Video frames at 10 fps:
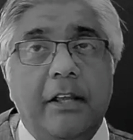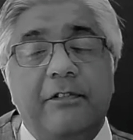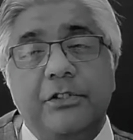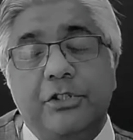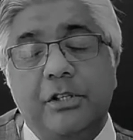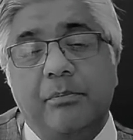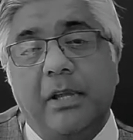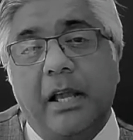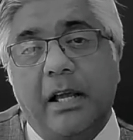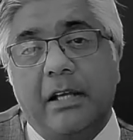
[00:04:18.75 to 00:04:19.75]
If the
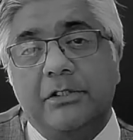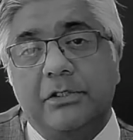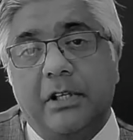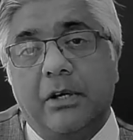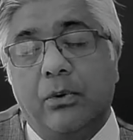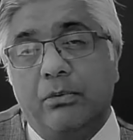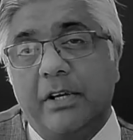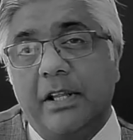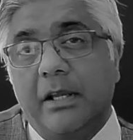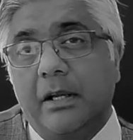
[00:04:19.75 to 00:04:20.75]
GP has
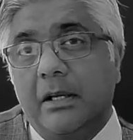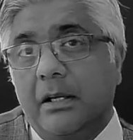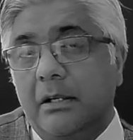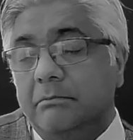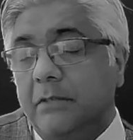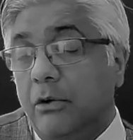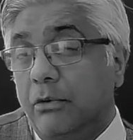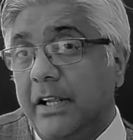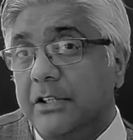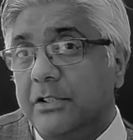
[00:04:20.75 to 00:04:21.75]
already
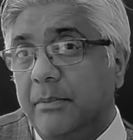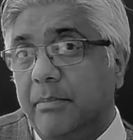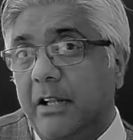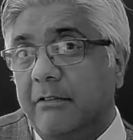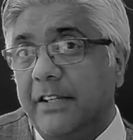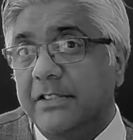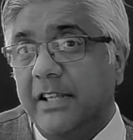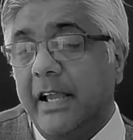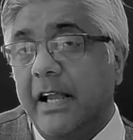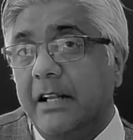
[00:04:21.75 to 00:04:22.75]
arranged a pelvic
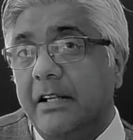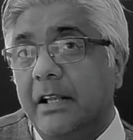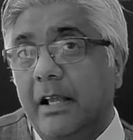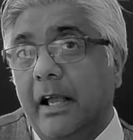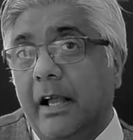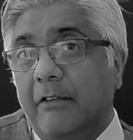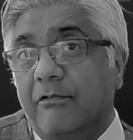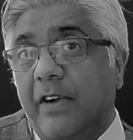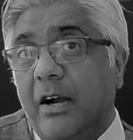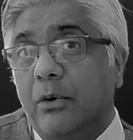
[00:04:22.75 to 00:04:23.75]
scan
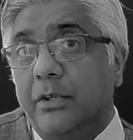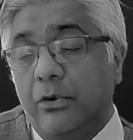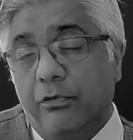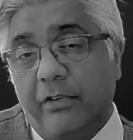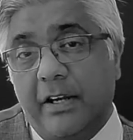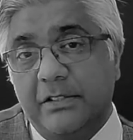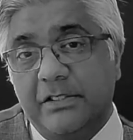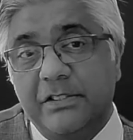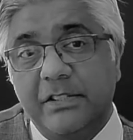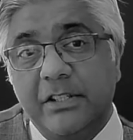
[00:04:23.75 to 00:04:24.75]
and found an
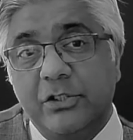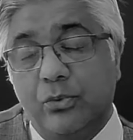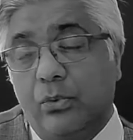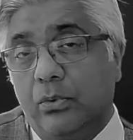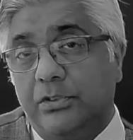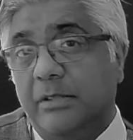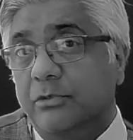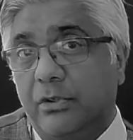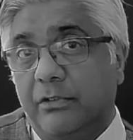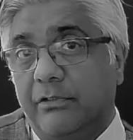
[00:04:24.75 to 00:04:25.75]
ovarian cyst or
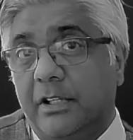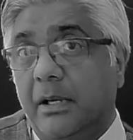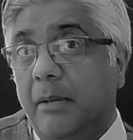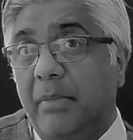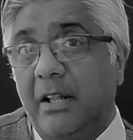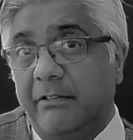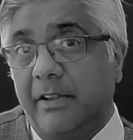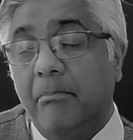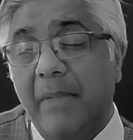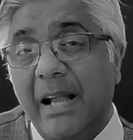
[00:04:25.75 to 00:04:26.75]
some sort of a
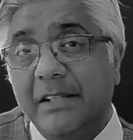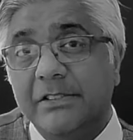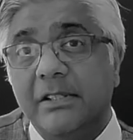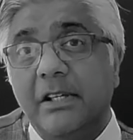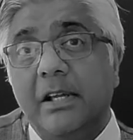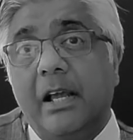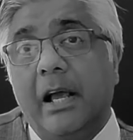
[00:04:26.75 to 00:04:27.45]
pelvic mass,